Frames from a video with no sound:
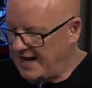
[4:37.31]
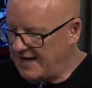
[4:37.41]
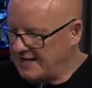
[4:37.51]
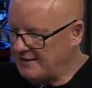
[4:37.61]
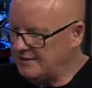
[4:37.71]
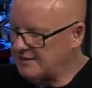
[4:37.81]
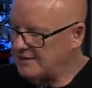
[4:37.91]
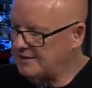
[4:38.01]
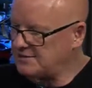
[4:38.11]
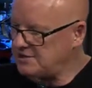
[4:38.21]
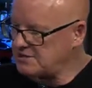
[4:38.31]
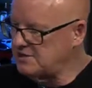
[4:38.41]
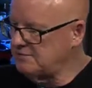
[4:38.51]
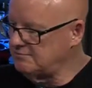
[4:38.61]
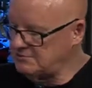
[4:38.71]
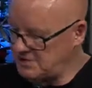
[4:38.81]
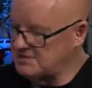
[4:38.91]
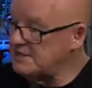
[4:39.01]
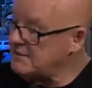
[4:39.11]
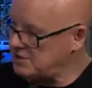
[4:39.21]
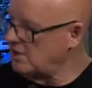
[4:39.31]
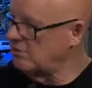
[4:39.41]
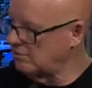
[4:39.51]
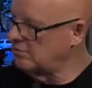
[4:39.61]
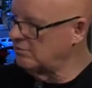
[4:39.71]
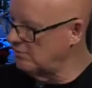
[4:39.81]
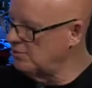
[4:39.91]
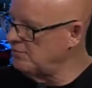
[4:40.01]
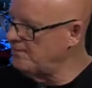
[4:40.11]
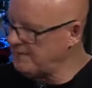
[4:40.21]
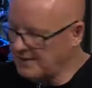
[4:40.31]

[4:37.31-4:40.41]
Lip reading: and she's in this younger group,